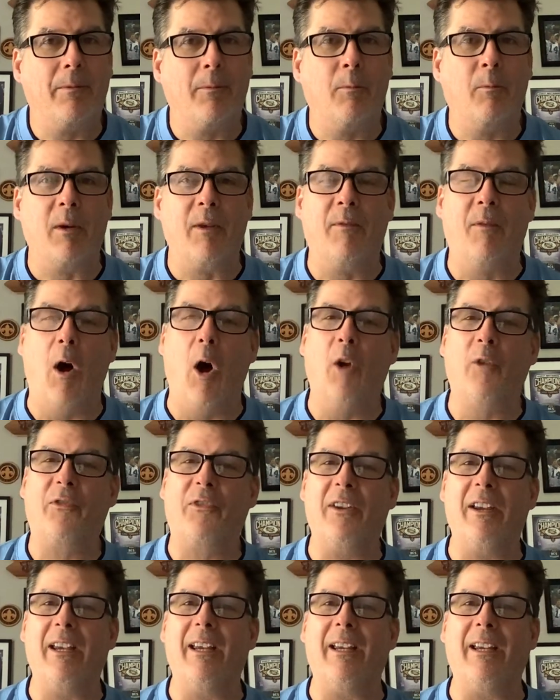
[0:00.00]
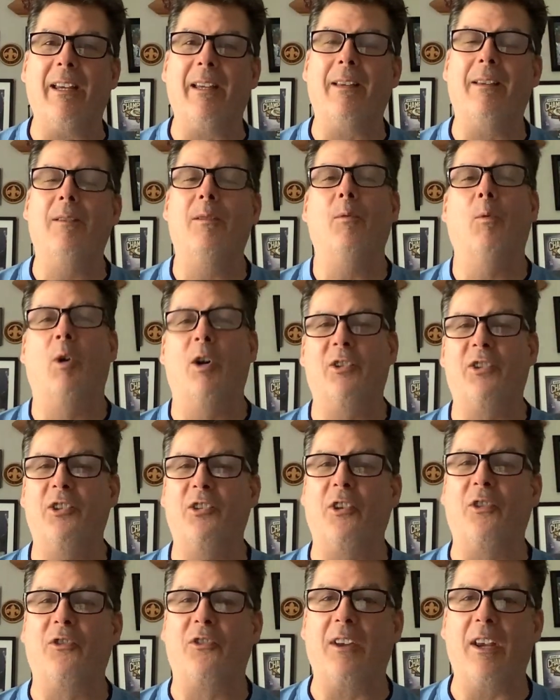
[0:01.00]
we've all seen
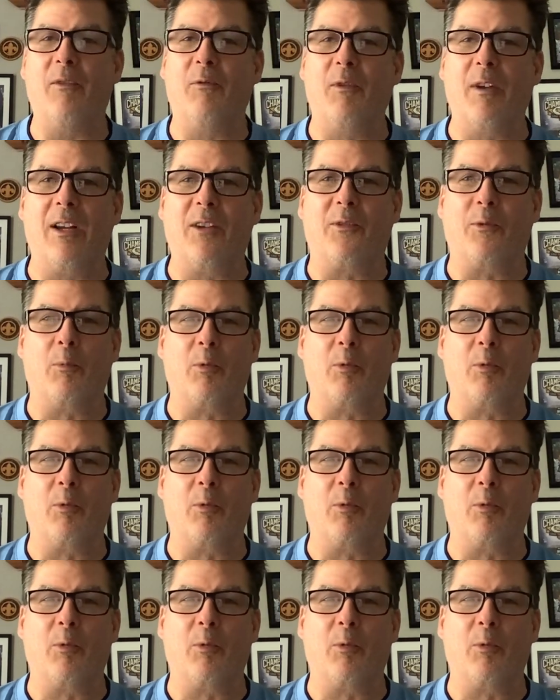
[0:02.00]
Washington's defense.